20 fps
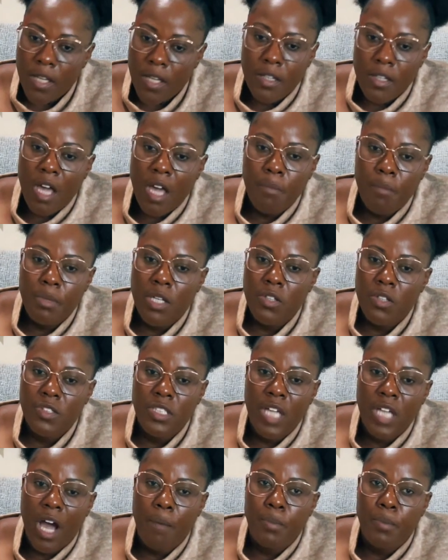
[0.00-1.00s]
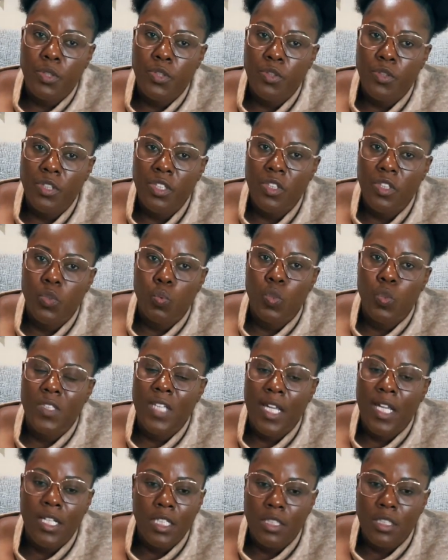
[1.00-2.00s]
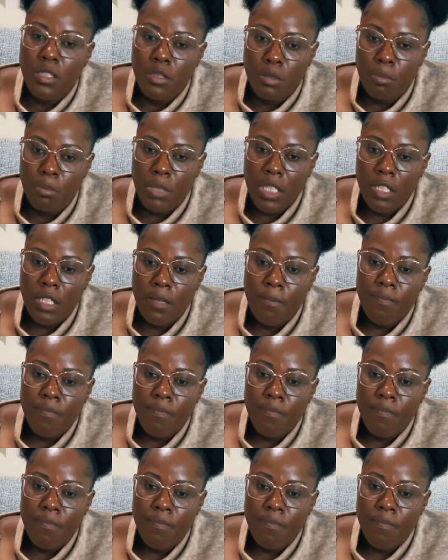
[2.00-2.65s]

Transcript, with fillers: not because the opportunities was handed to me.